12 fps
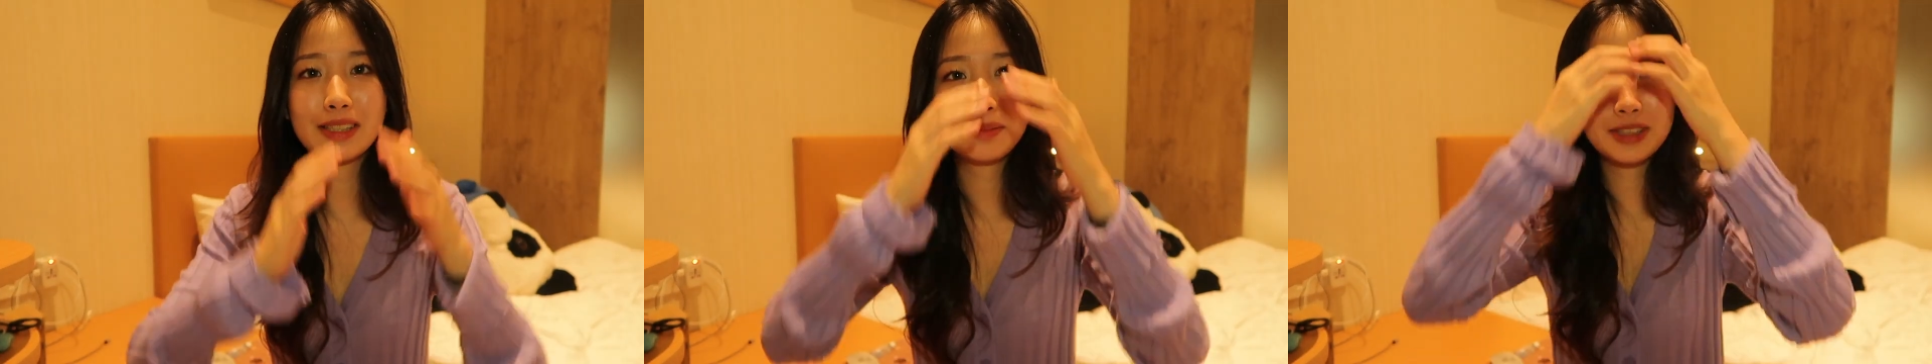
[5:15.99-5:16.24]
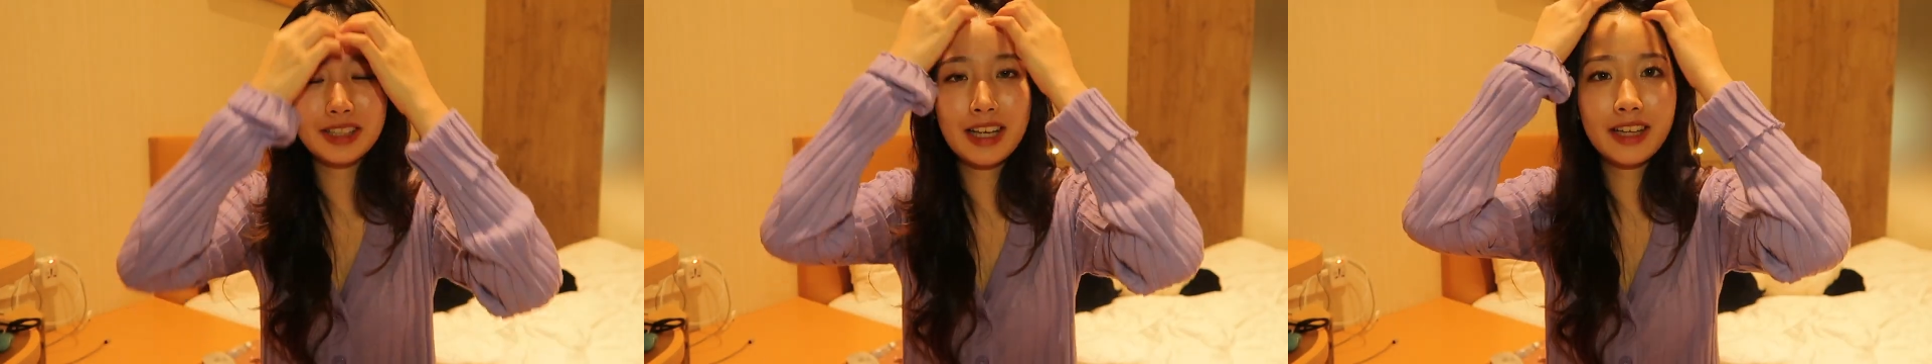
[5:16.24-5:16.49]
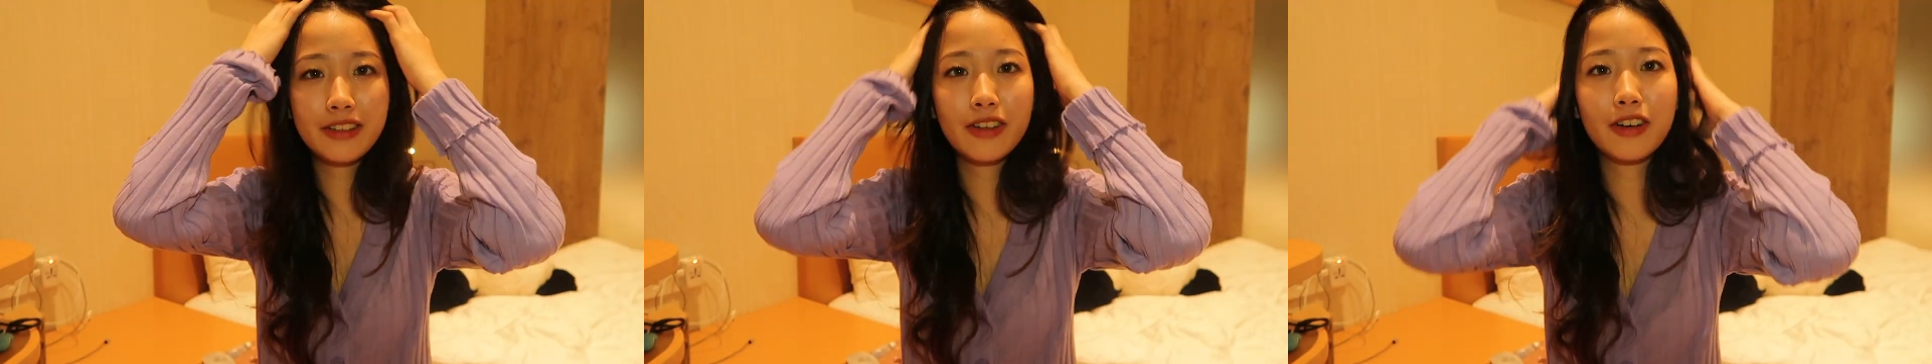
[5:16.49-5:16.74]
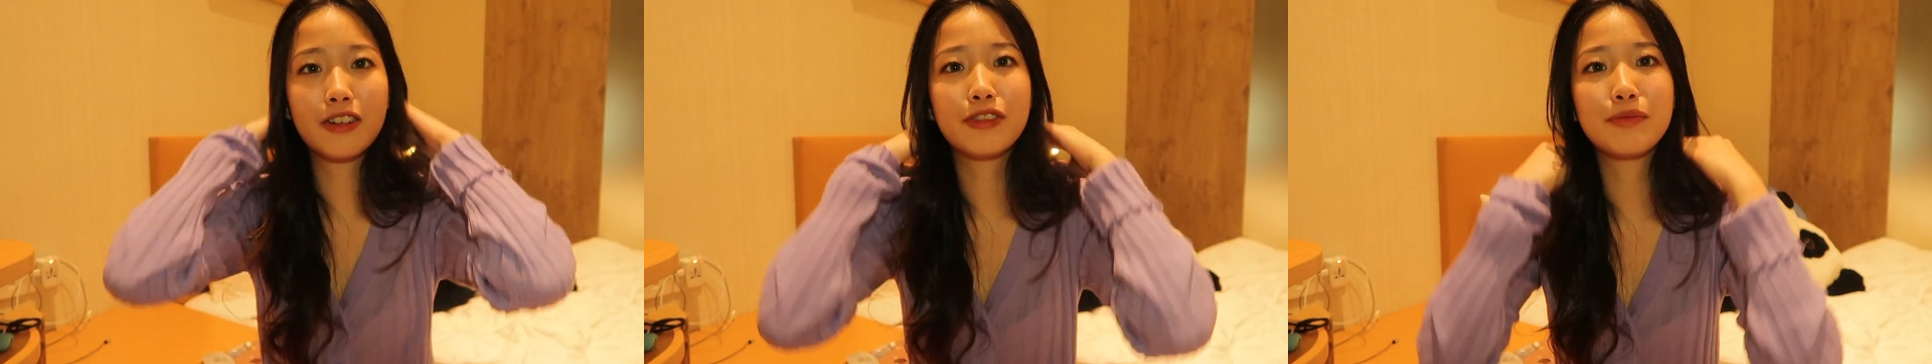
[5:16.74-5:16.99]
up the end
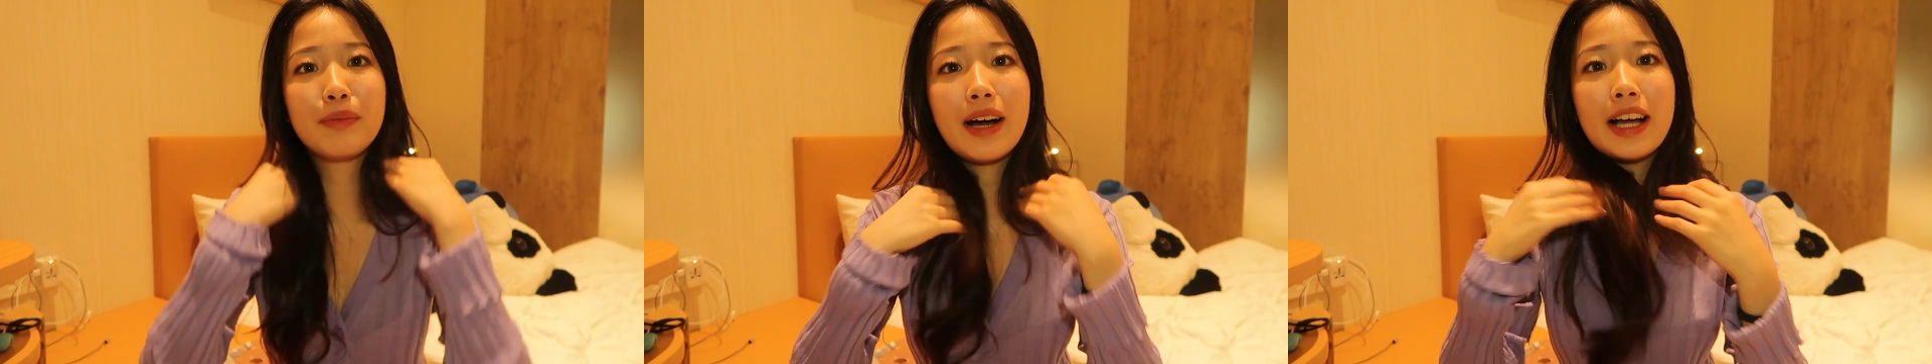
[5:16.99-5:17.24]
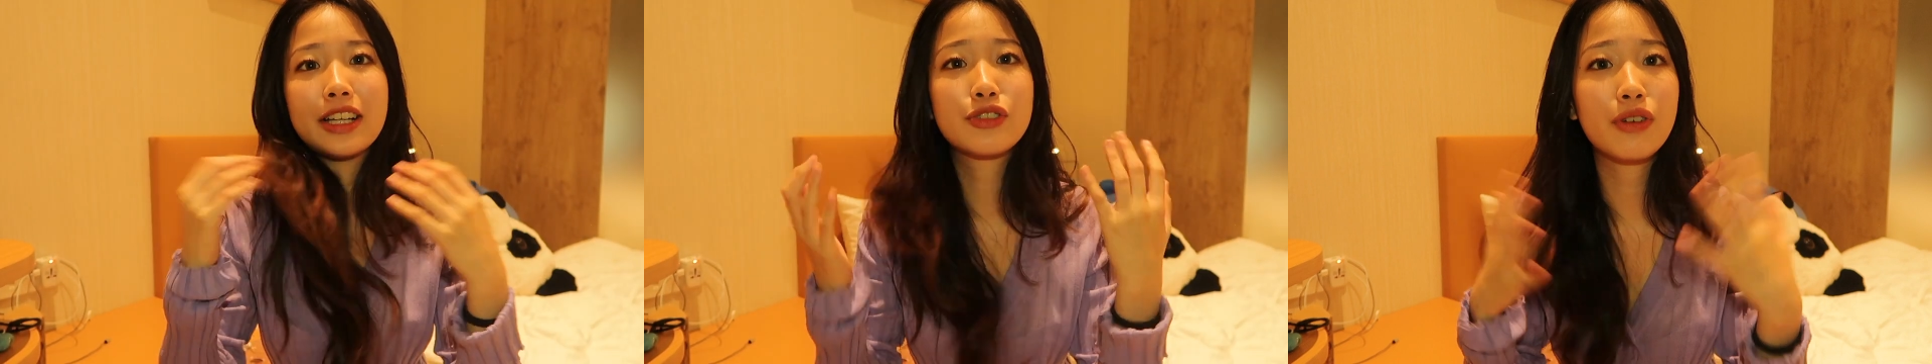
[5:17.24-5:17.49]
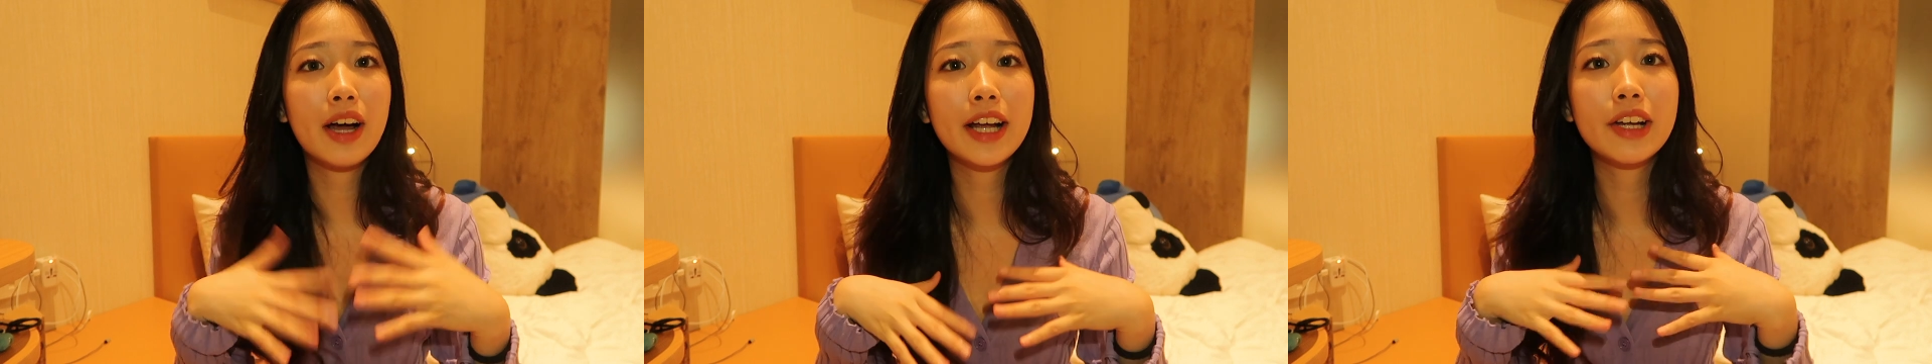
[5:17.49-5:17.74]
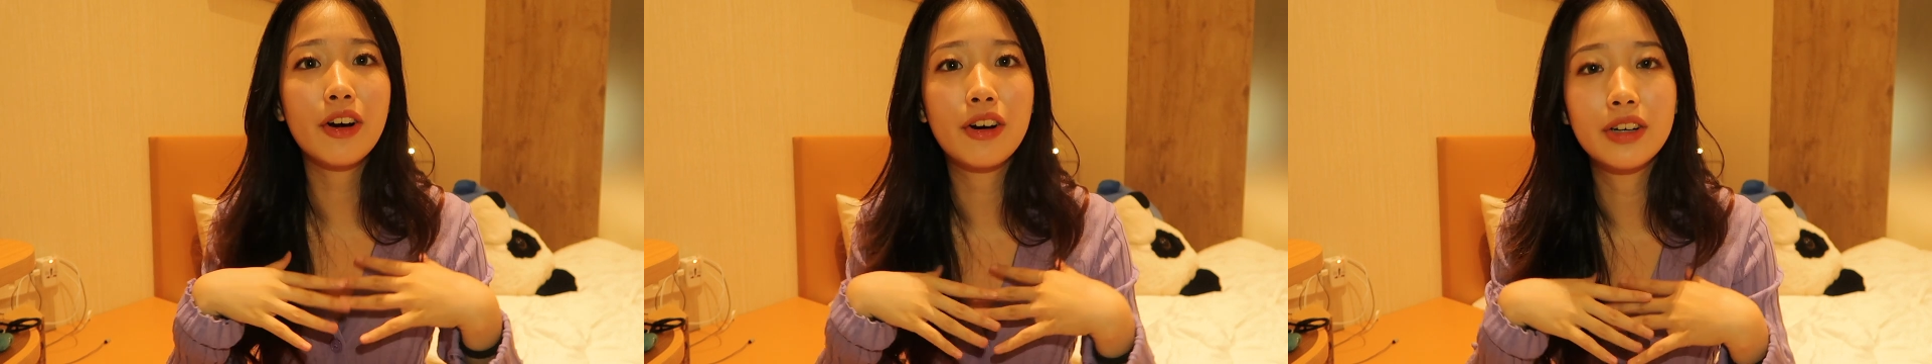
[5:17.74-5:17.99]
of my
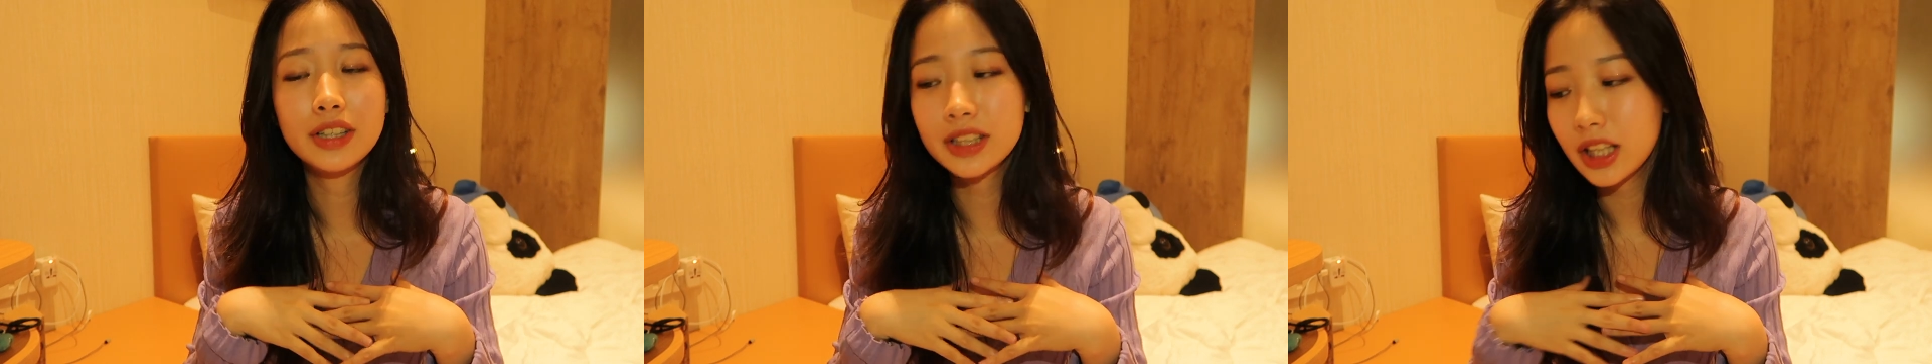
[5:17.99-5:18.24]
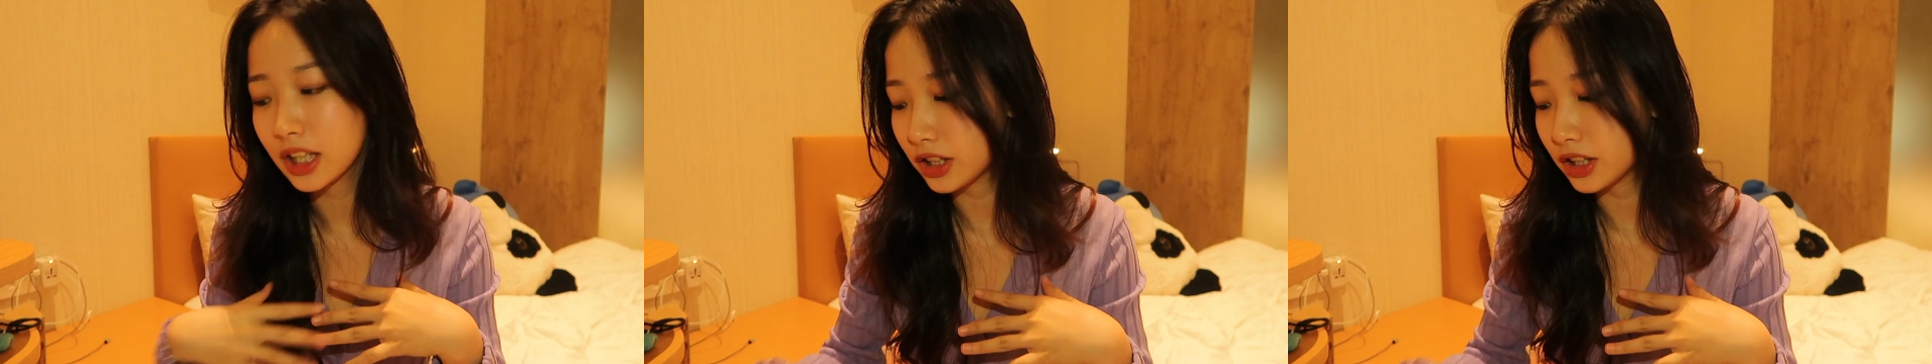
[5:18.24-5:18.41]
try on.